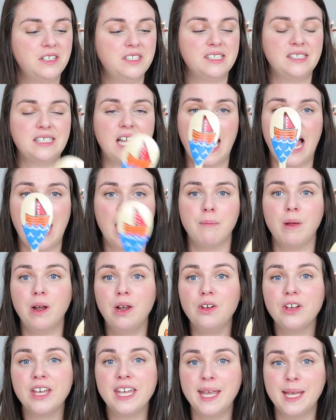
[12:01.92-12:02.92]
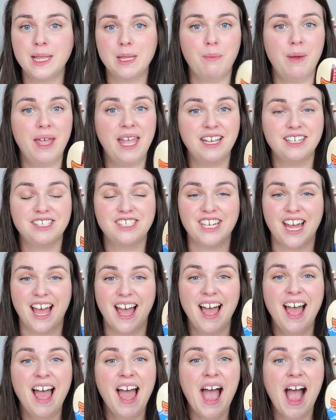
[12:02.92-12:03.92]
at a time, looking at the
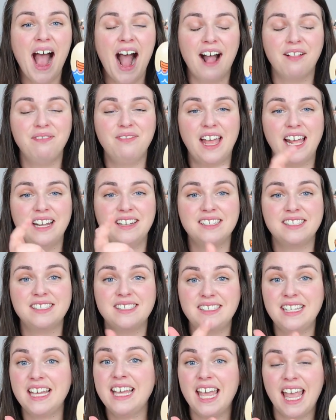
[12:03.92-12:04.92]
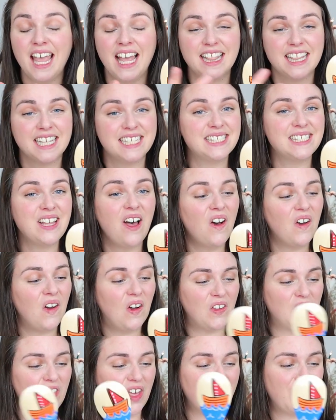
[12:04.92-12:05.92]
picture and then singing the
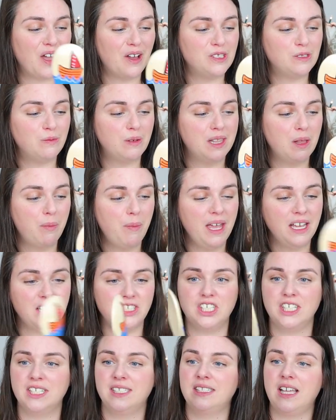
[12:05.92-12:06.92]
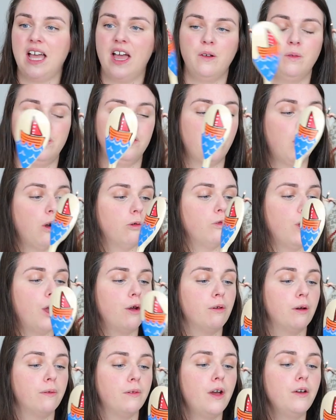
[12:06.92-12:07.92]
song that goes with the picture. So we've got
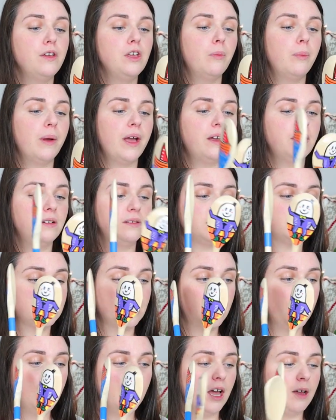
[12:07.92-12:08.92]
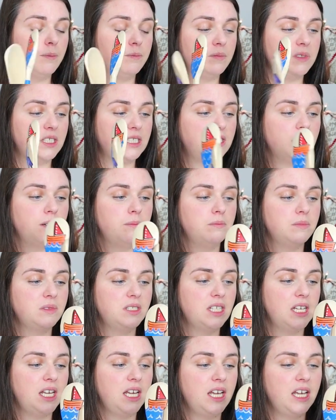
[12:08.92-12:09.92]
Row, Row, Row Your Boat, Humpty
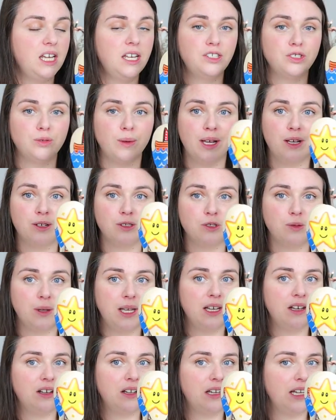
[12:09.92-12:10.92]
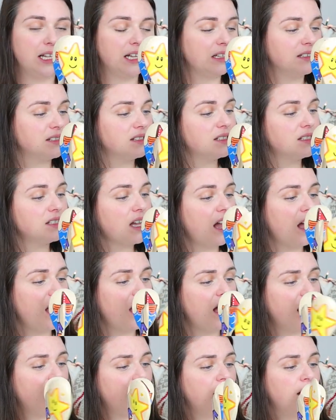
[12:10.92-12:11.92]
Dumpty, Twinkle, Twinkle, Little
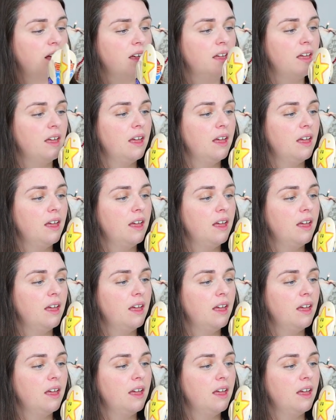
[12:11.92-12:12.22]
Star.